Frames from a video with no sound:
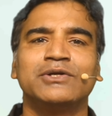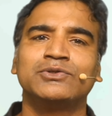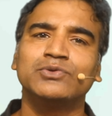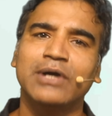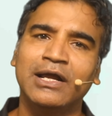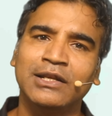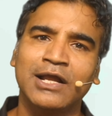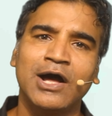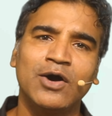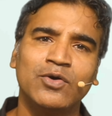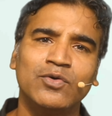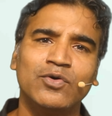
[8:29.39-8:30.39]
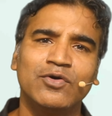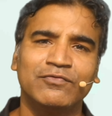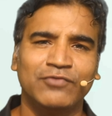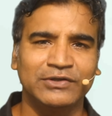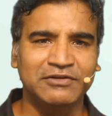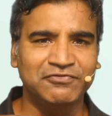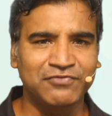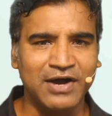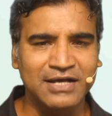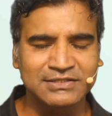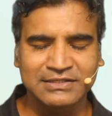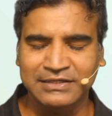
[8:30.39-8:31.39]
to allow for the
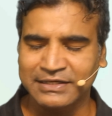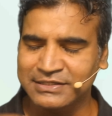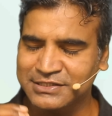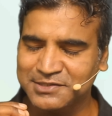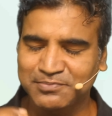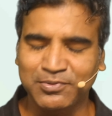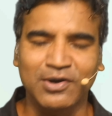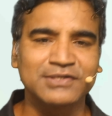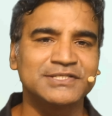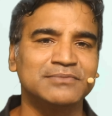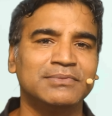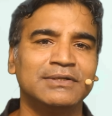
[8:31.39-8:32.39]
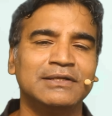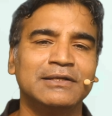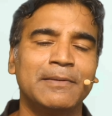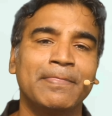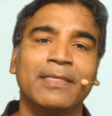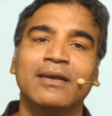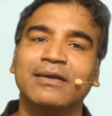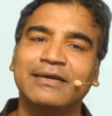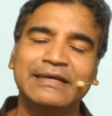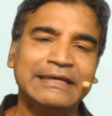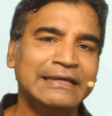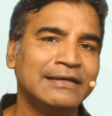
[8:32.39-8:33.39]
fastest possible
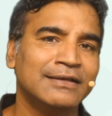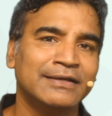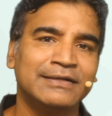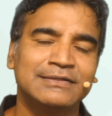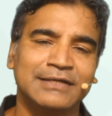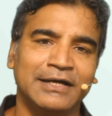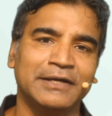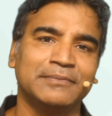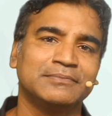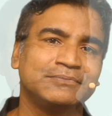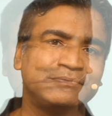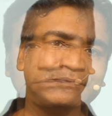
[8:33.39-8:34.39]
healing time.